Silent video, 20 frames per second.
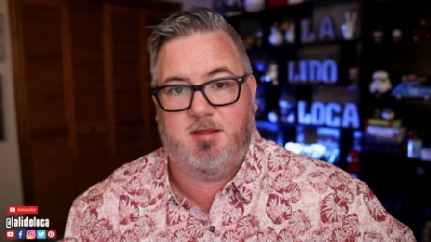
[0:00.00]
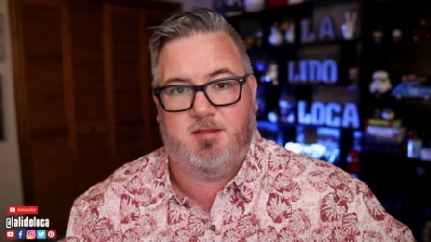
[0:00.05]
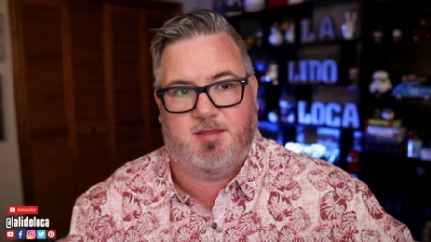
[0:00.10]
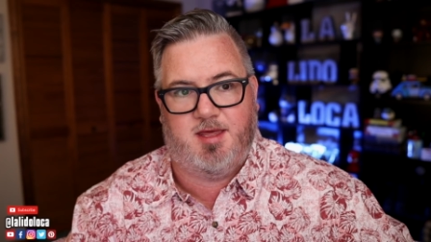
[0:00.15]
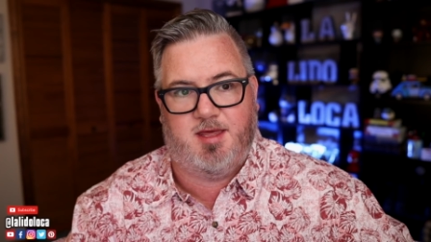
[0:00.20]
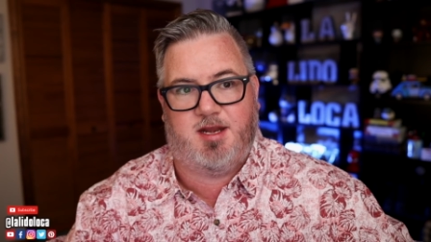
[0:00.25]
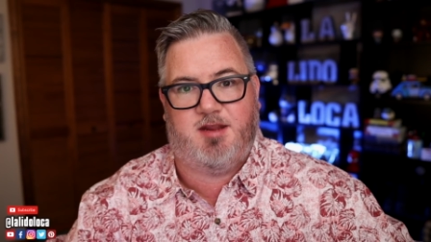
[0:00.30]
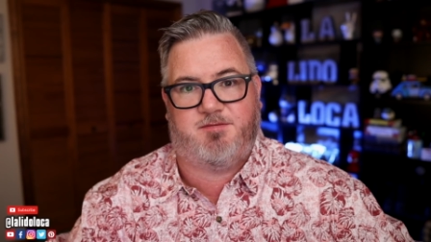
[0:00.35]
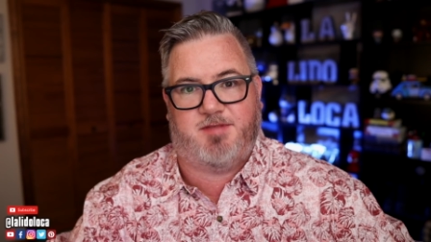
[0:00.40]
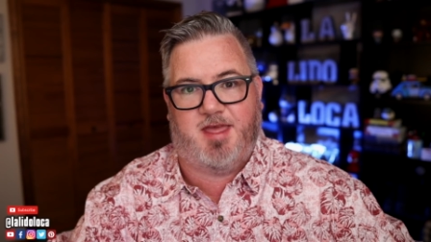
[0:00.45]

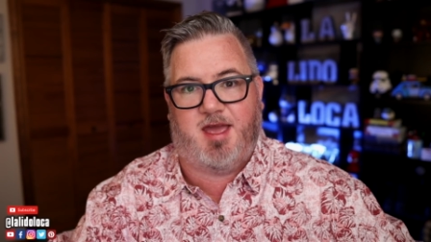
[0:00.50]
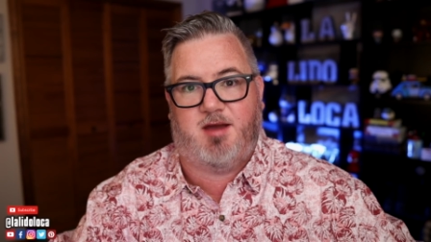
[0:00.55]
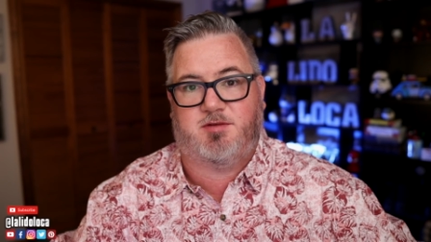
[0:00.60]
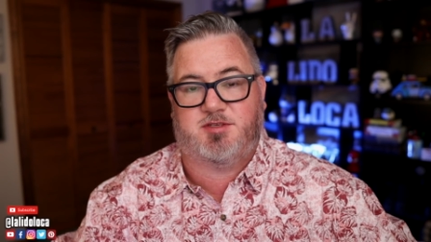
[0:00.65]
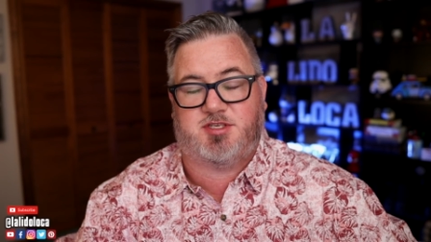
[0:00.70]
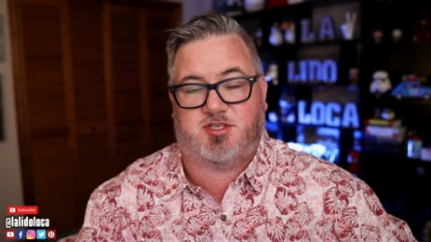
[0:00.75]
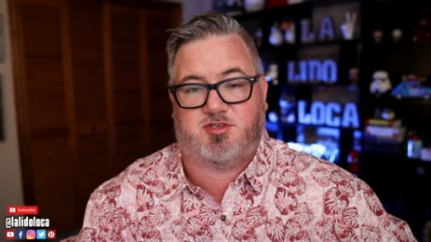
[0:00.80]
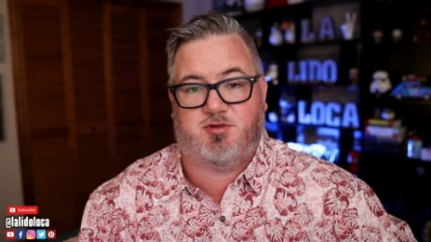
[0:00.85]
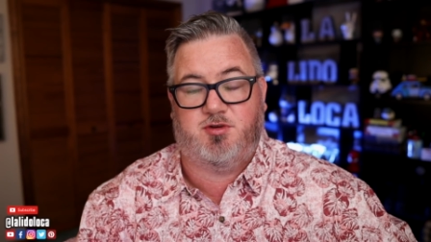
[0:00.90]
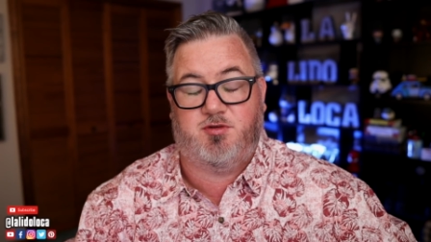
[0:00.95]
that if that
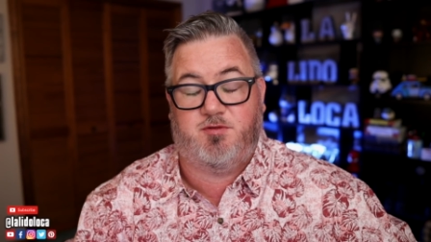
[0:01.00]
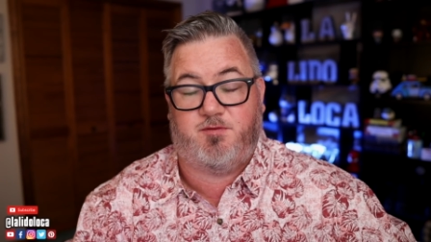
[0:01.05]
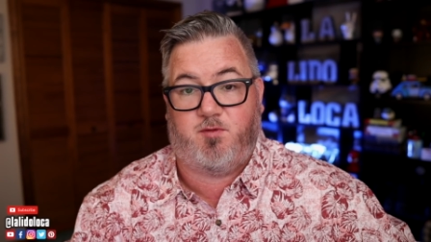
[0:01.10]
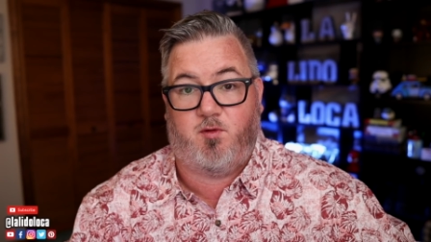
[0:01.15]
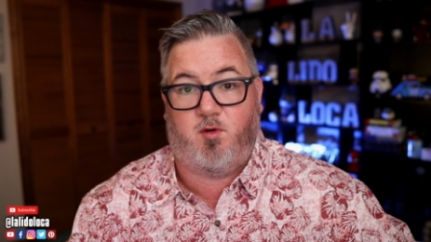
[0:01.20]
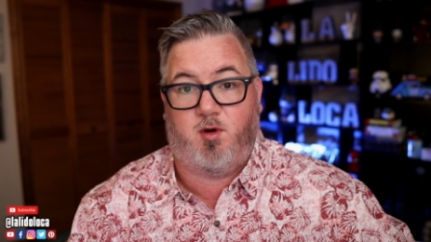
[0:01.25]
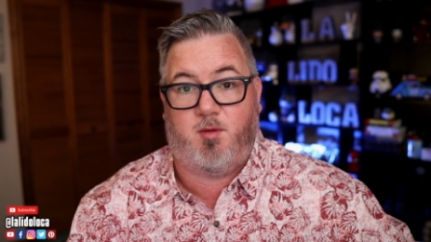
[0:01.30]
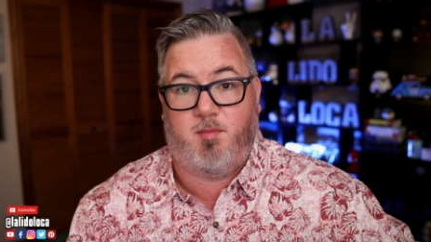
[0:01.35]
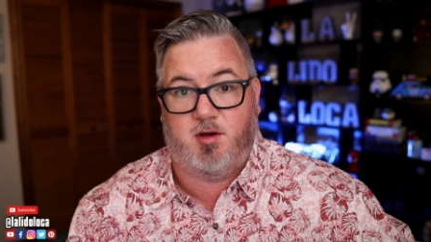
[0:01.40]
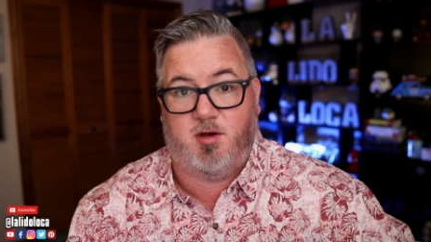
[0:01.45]
was true
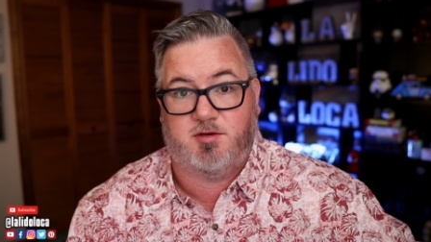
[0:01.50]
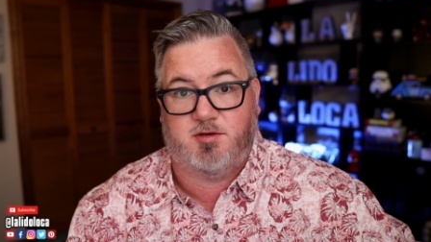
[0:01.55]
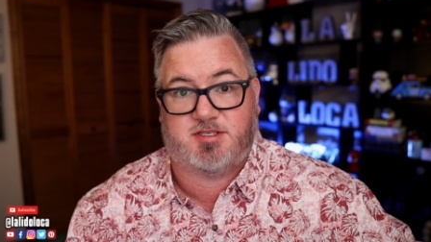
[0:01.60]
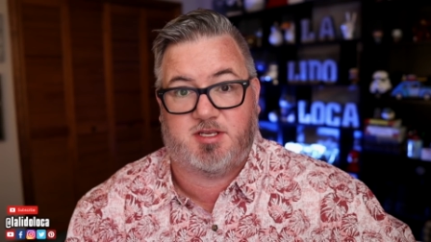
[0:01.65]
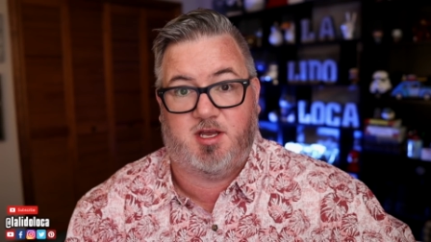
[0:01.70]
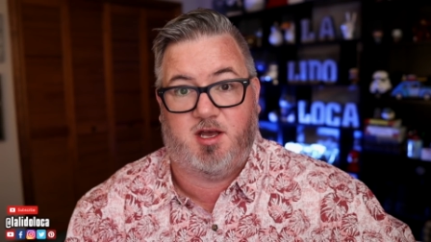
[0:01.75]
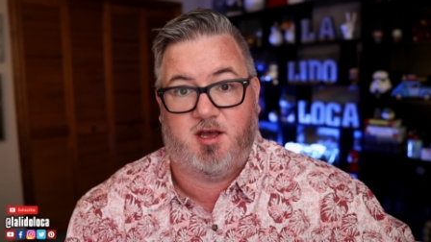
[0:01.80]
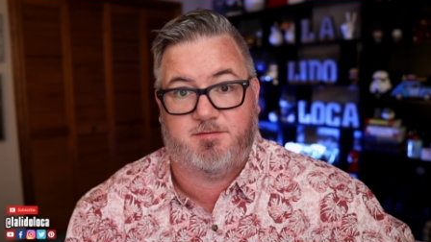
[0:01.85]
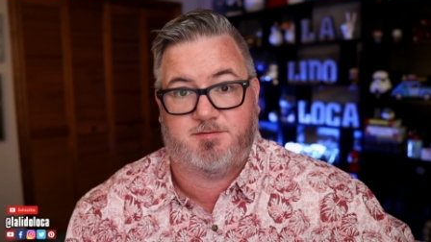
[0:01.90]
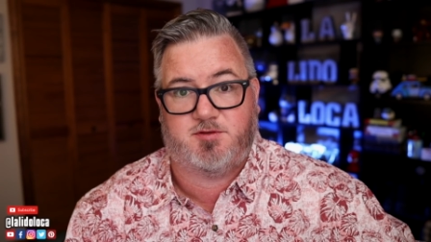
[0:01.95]
for
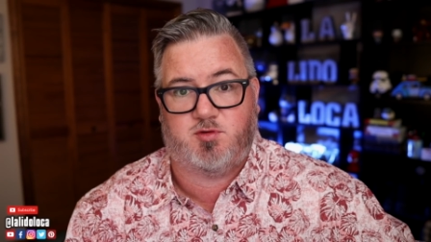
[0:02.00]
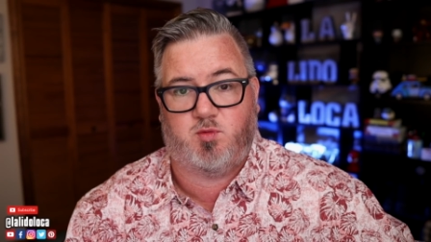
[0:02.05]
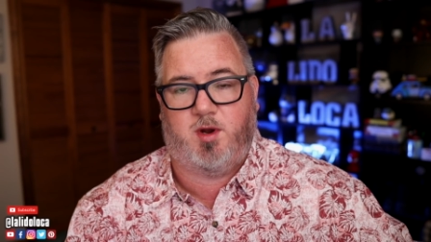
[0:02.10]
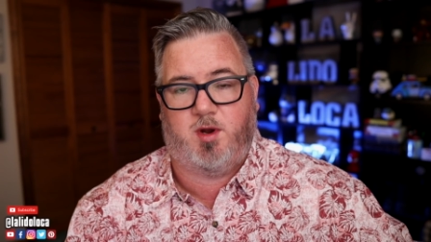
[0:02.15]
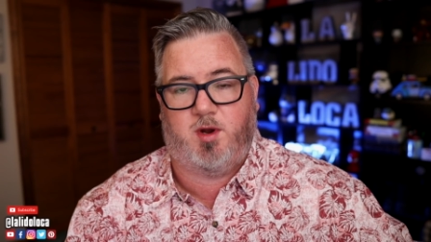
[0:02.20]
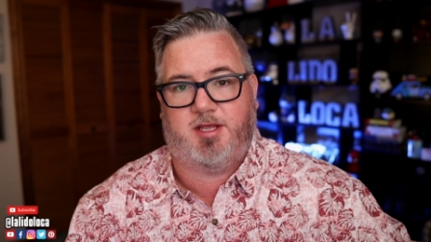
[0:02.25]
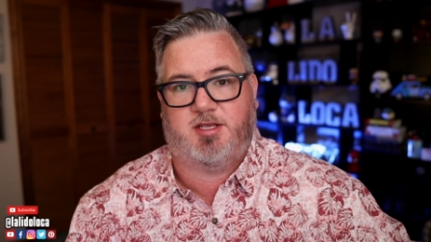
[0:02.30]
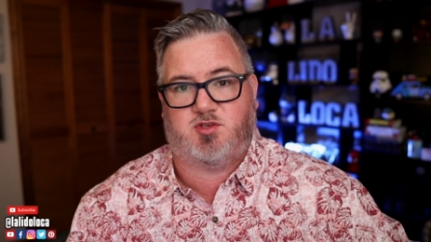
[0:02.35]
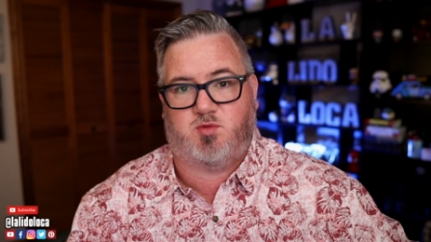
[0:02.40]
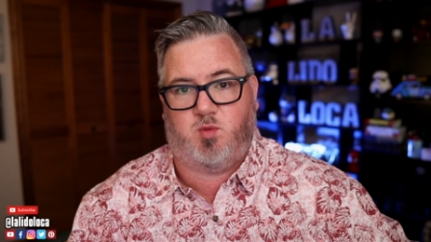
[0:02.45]
most of
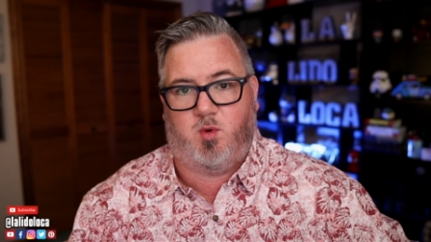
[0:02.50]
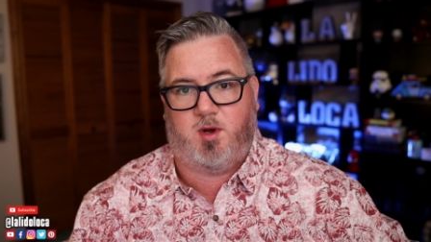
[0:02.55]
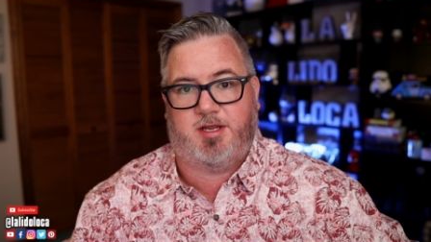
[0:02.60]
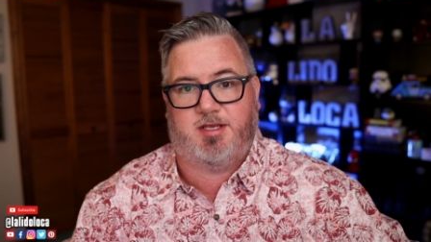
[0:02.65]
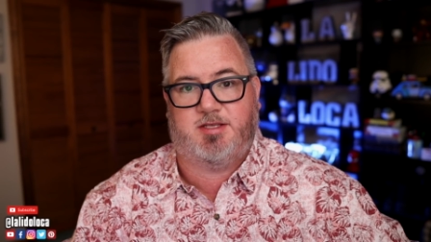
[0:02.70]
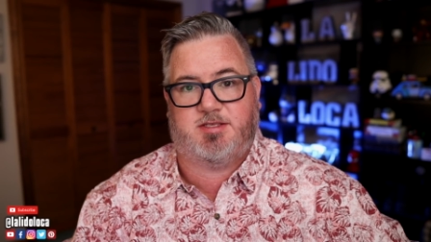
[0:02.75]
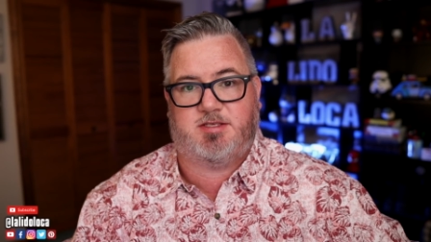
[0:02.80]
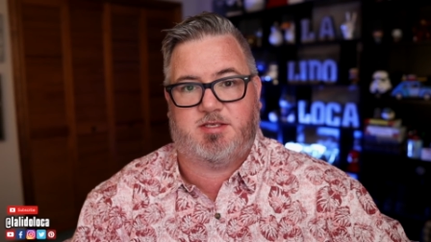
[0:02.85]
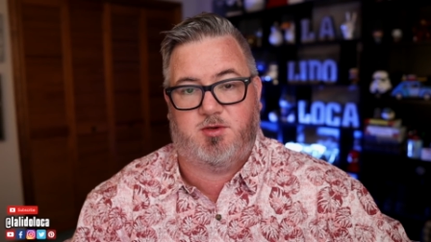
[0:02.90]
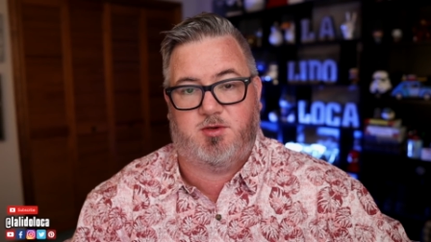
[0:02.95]

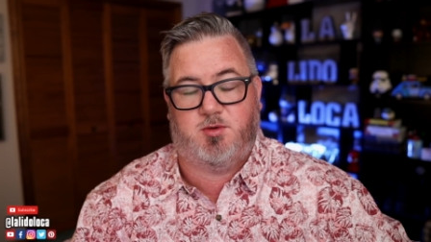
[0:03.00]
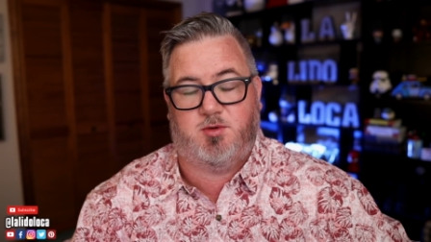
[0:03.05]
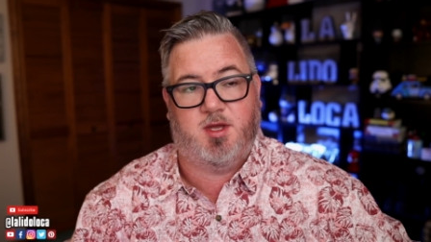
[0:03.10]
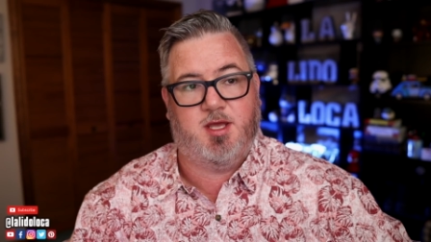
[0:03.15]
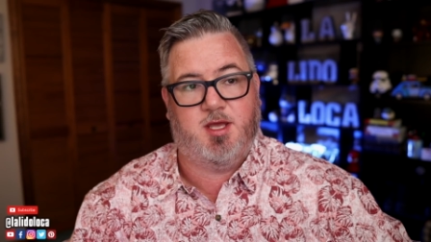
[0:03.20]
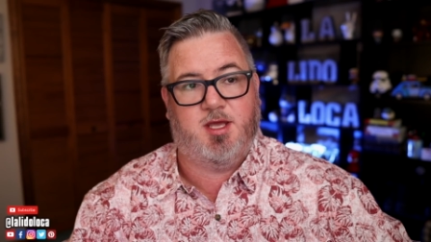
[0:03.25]
2022.